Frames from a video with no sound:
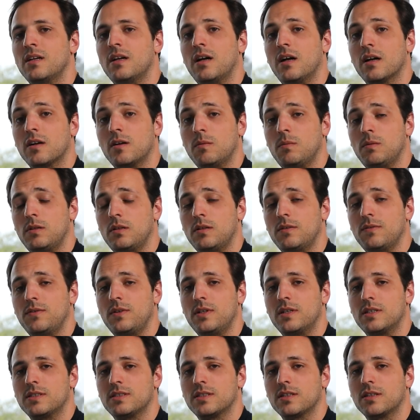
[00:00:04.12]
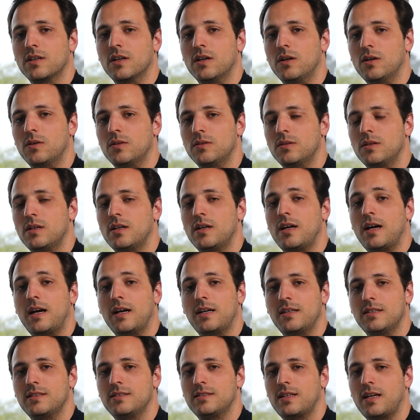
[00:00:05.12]
A couple of years ago,
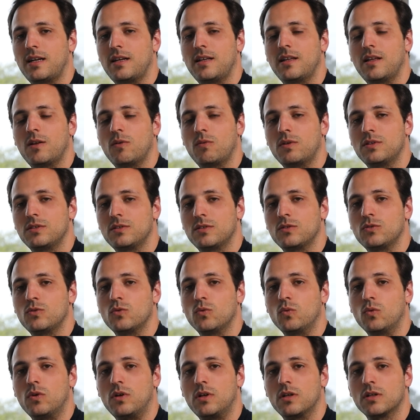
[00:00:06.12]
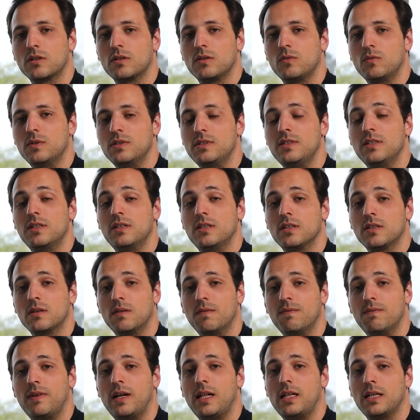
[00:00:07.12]
I decided I wanted to work in
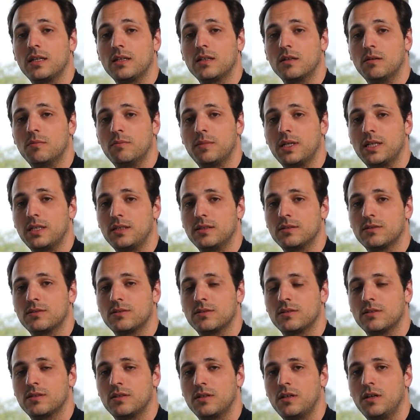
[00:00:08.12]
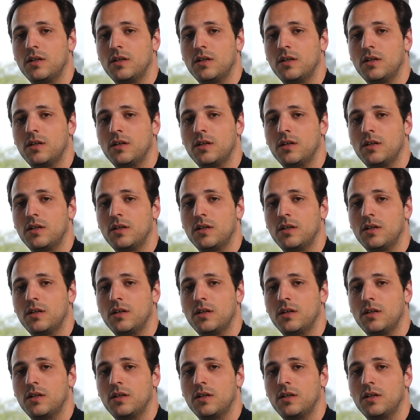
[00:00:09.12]
Silicon Valley companies.